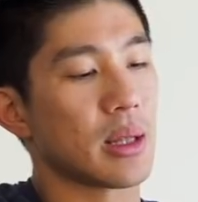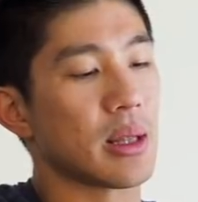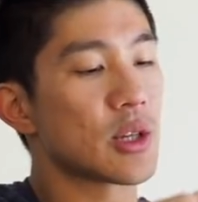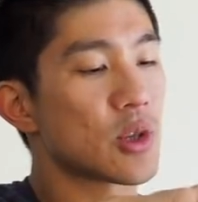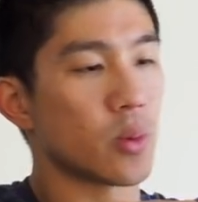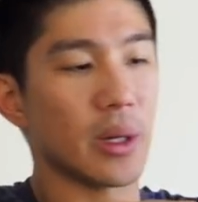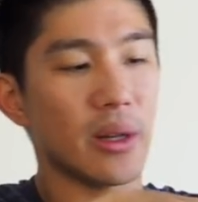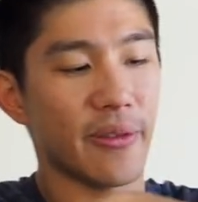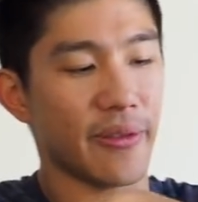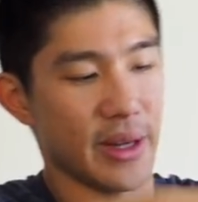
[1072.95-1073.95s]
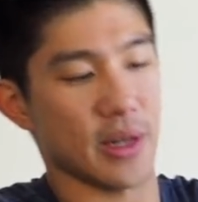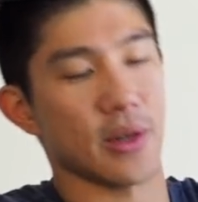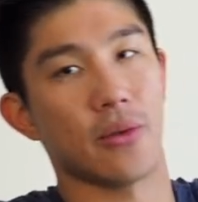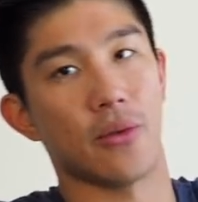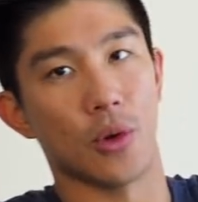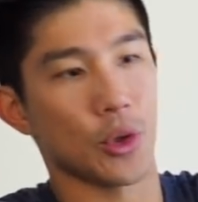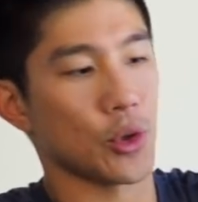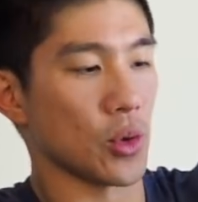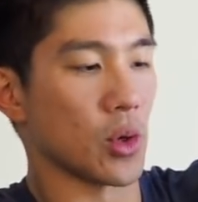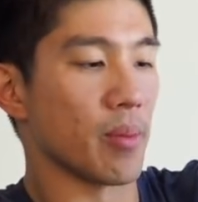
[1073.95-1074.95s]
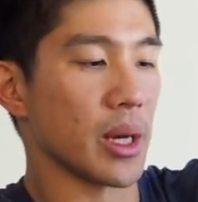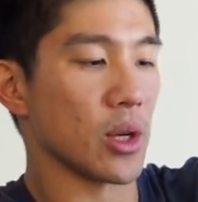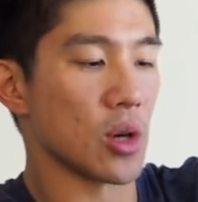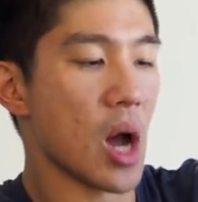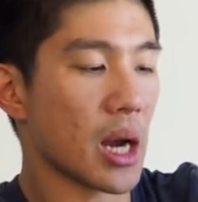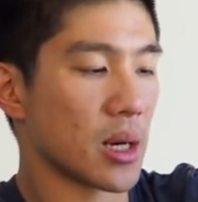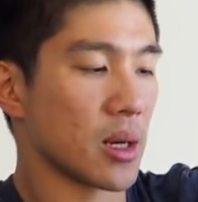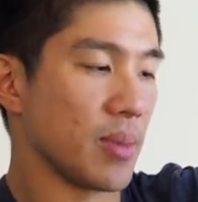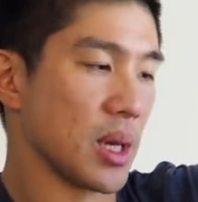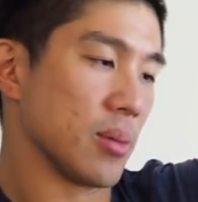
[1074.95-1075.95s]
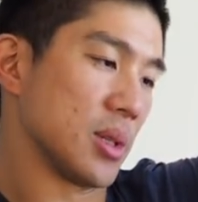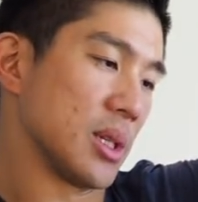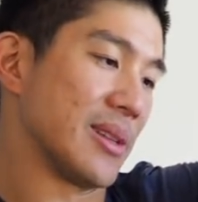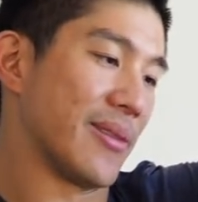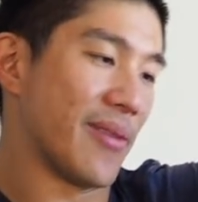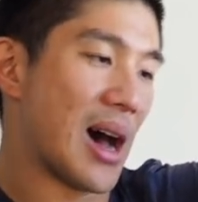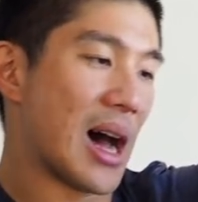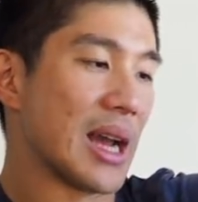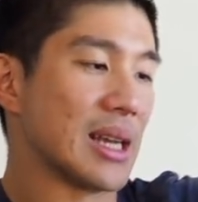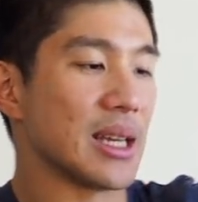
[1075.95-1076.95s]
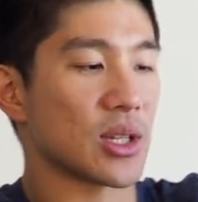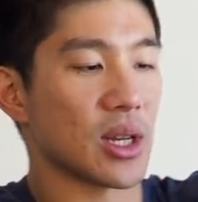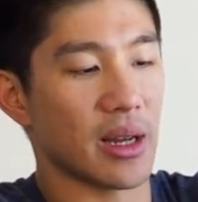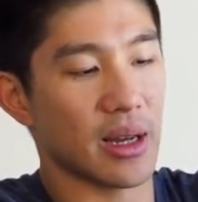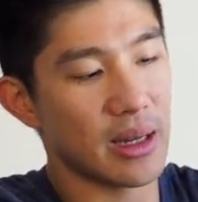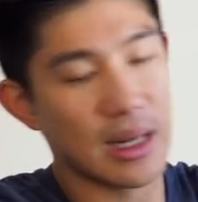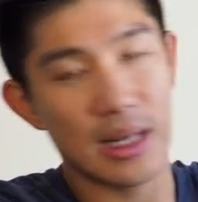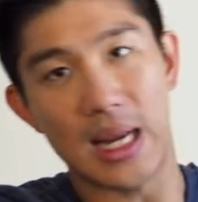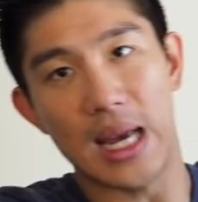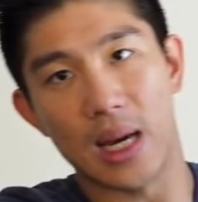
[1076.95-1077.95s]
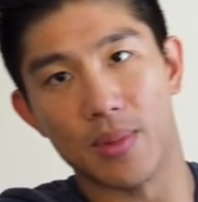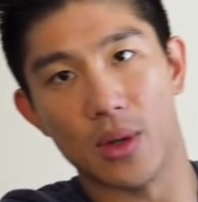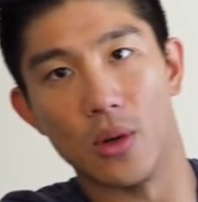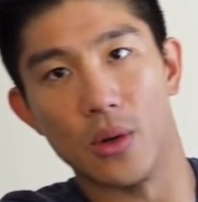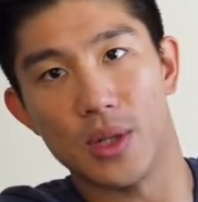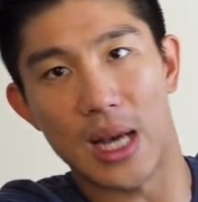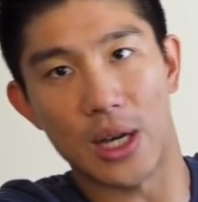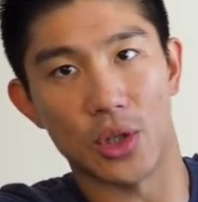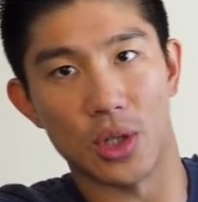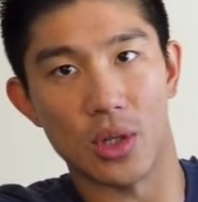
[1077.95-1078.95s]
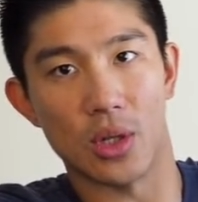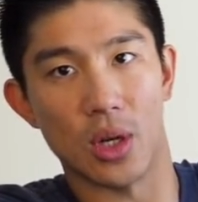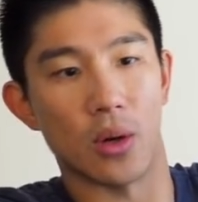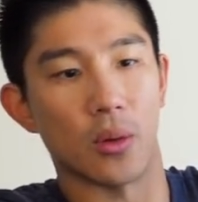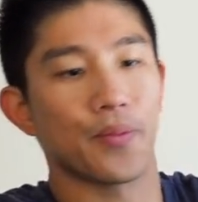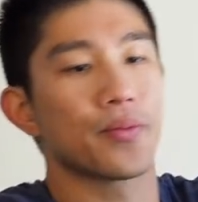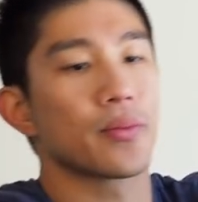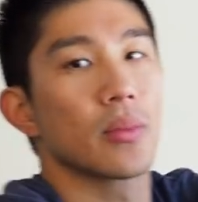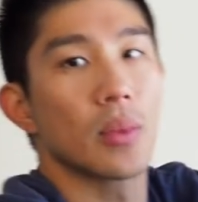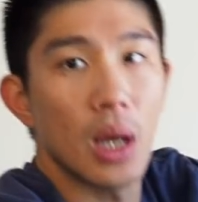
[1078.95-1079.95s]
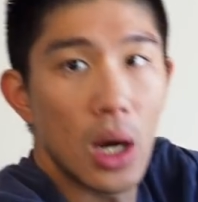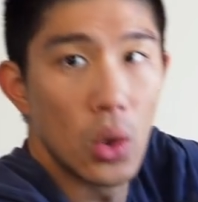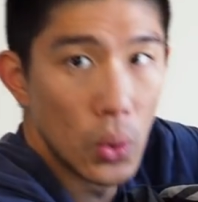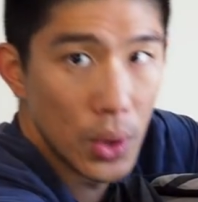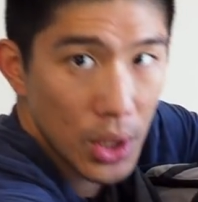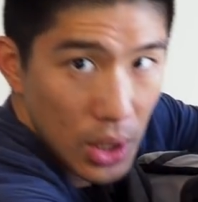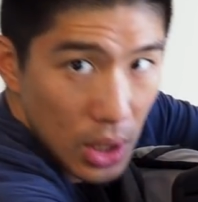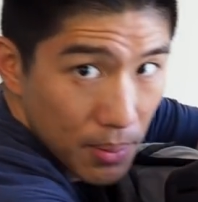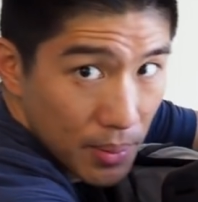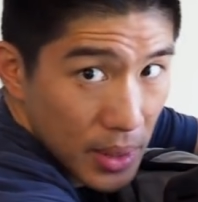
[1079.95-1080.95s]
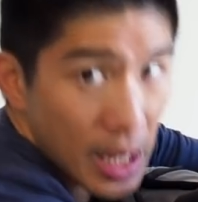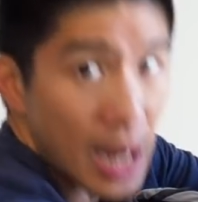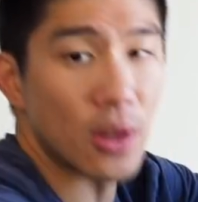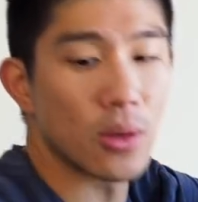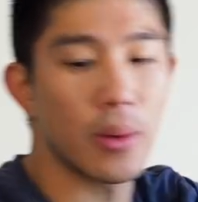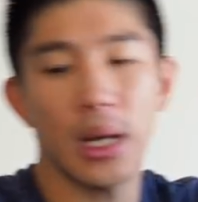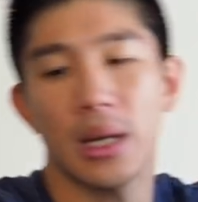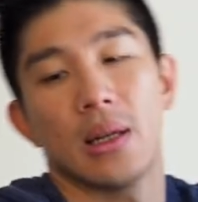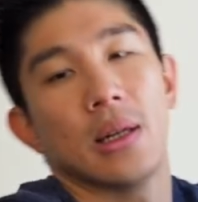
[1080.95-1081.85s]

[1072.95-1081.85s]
this will fit for sure, but you're not gonna be able to divide. It's gonna take up the whole section. So, get that out of the way.